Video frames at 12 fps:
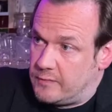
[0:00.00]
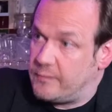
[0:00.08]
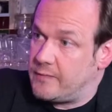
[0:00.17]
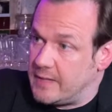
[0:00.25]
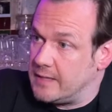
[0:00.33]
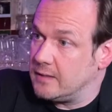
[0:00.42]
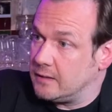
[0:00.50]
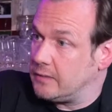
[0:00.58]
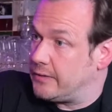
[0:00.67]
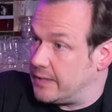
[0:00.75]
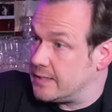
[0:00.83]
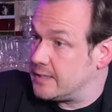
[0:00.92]
to
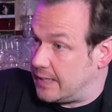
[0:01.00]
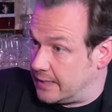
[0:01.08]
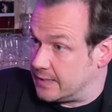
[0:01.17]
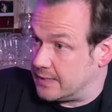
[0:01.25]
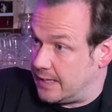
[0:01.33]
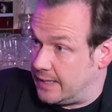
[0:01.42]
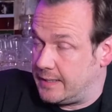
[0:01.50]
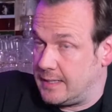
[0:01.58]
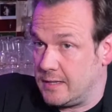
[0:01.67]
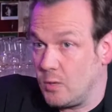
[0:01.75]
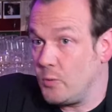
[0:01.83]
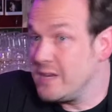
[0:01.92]
feel this
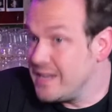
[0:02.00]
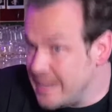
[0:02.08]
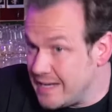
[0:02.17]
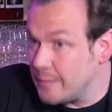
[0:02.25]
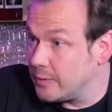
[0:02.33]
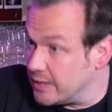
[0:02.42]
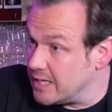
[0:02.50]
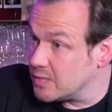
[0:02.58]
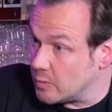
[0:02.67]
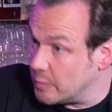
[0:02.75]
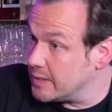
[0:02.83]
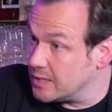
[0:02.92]
anxiety, that we need a
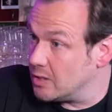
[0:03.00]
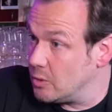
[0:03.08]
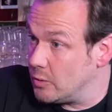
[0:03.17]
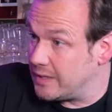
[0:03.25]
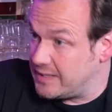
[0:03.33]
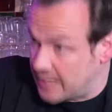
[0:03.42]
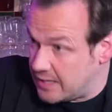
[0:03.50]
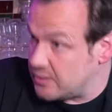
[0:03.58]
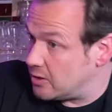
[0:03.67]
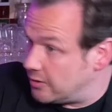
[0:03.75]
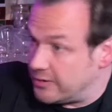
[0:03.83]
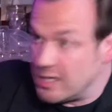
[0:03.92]
place where we go, a
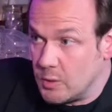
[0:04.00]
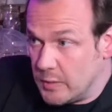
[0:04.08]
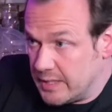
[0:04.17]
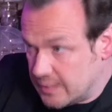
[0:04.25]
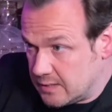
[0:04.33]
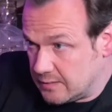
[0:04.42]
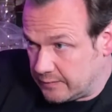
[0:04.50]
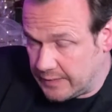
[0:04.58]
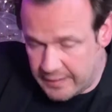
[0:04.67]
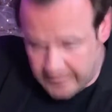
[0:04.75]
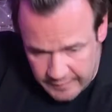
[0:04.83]
desert in the oasis of